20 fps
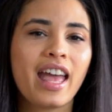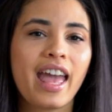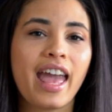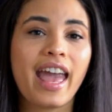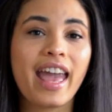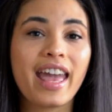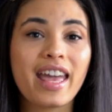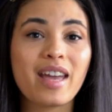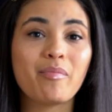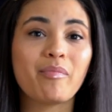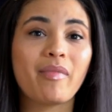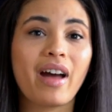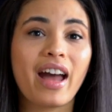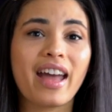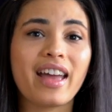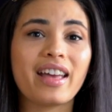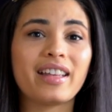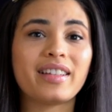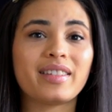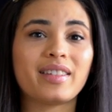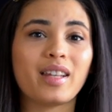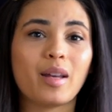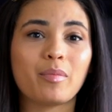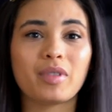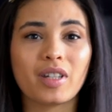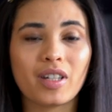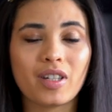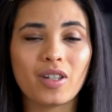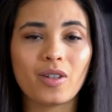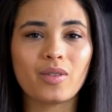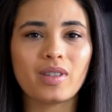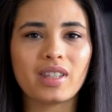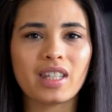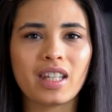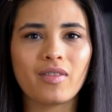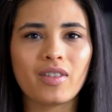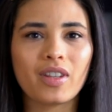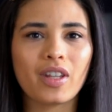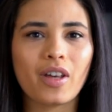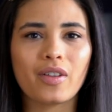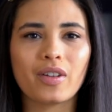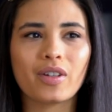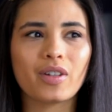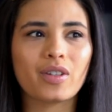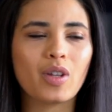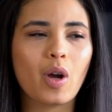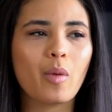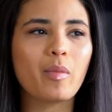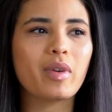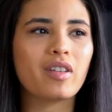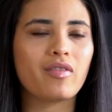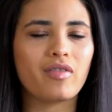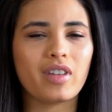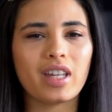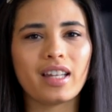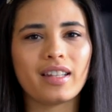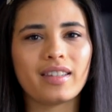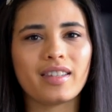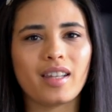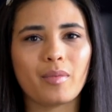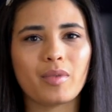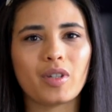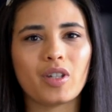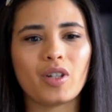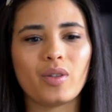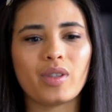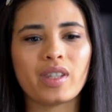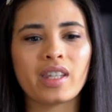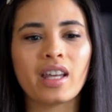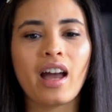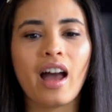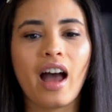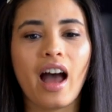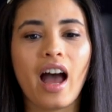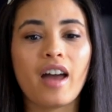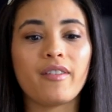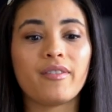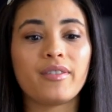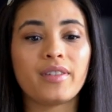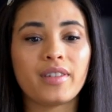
hate my substitutes, even though there's so many vegan substitutes. I've